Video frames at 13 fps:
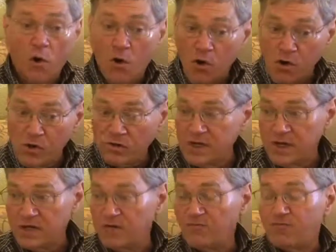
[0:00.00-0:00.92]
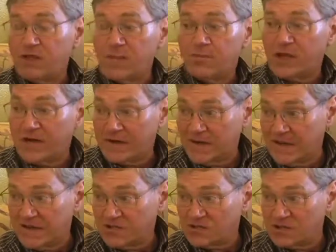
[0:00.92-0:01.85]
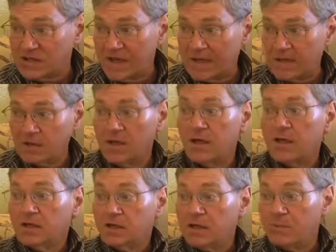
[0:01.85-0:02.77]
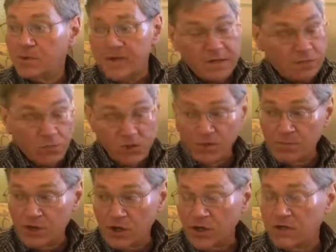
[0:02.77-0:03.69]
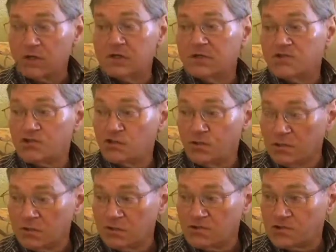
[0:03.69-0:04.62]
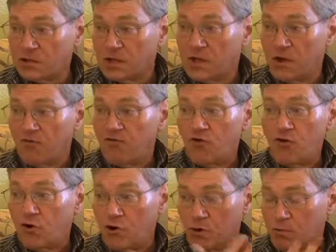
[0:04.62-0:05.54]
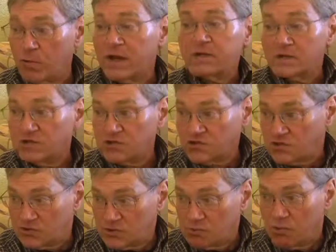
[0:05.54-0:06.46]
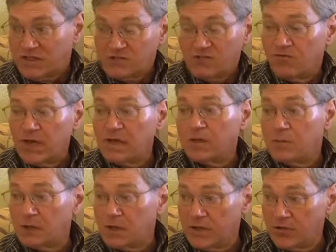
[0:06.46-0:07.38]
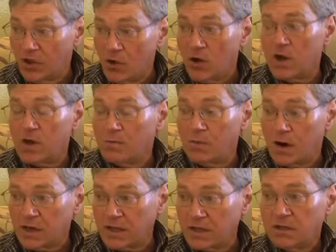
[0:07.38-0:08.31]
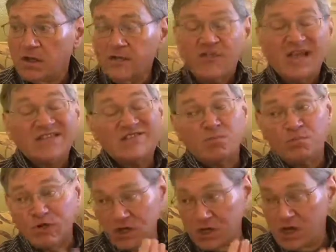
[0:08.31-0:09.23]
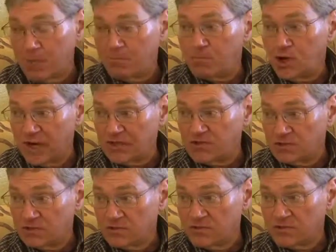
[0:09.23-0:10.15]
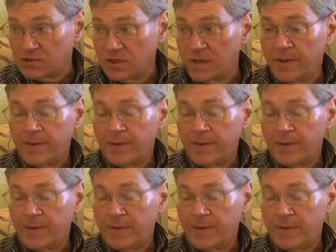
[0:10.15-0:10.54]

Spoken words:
all needing to fill up their gas tank, competing with American consumers for what's available on the oil market, that's pushing up prices.